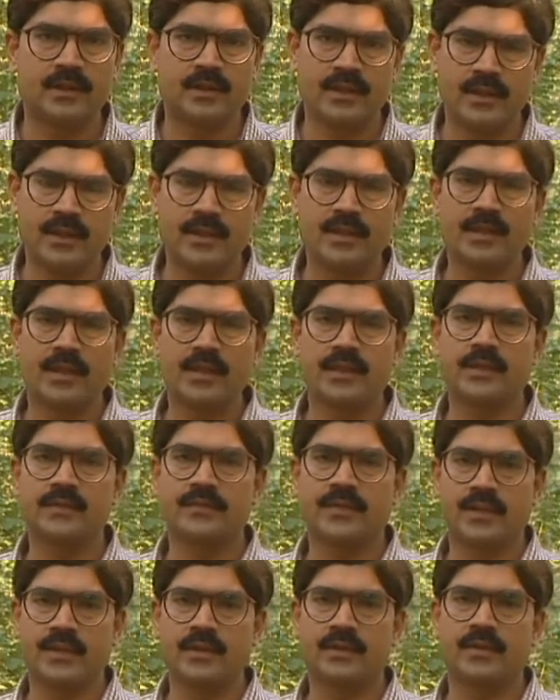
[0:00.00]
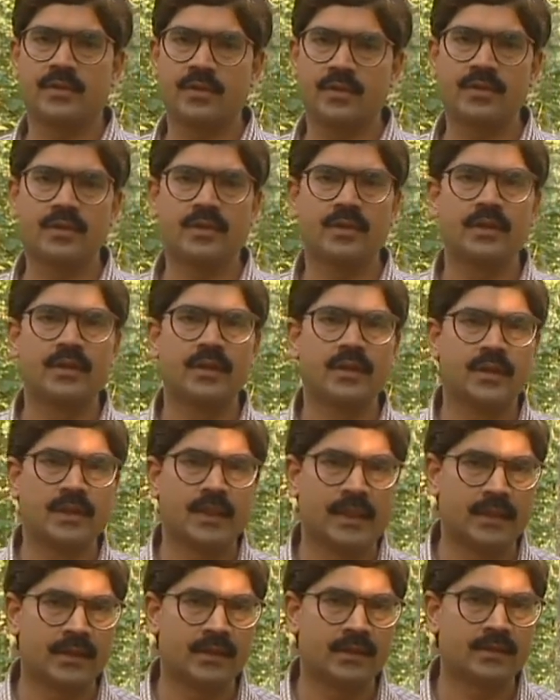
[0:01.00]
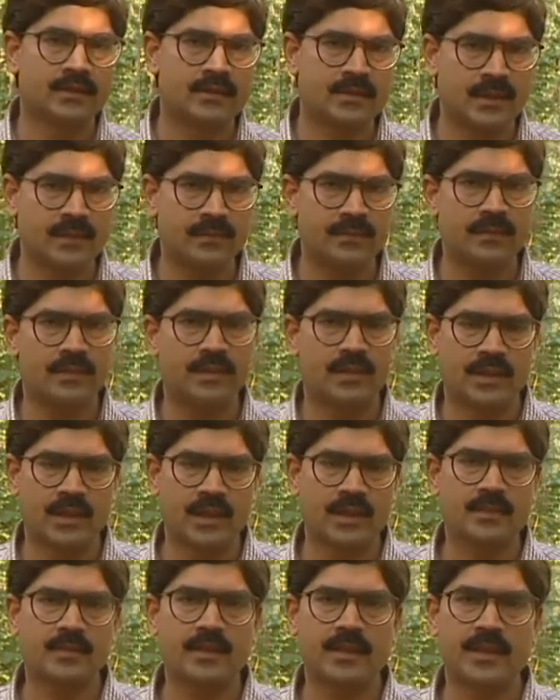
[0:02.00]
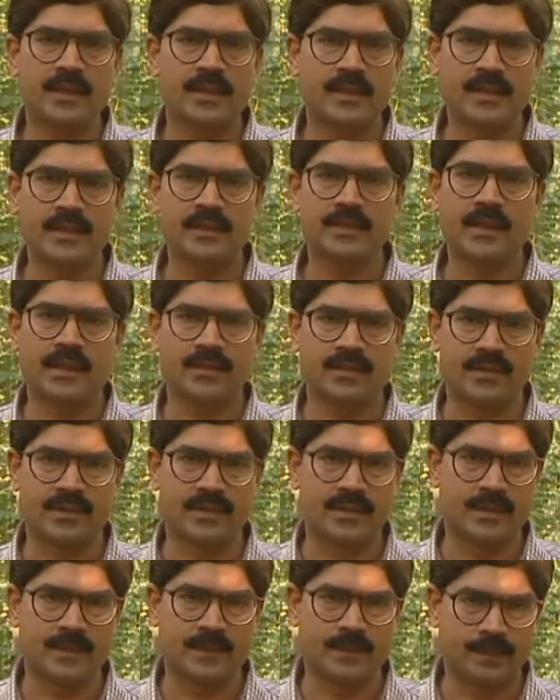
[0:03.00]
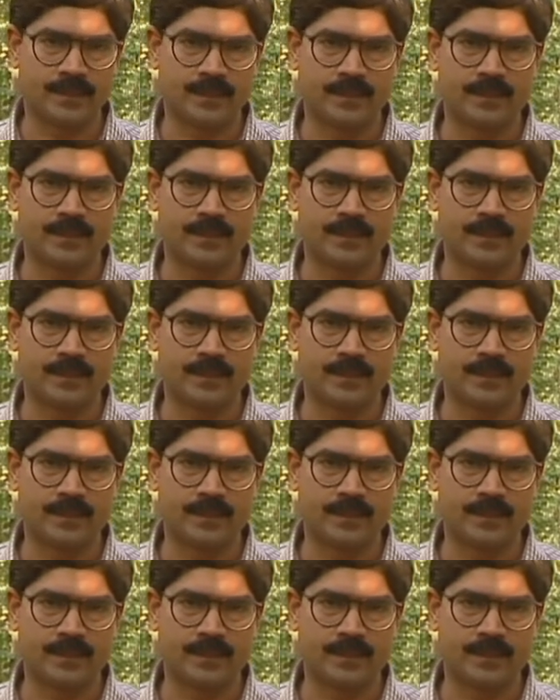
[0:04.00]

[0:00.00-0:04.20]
really Dang is very good in shrub, herb and trees diversity.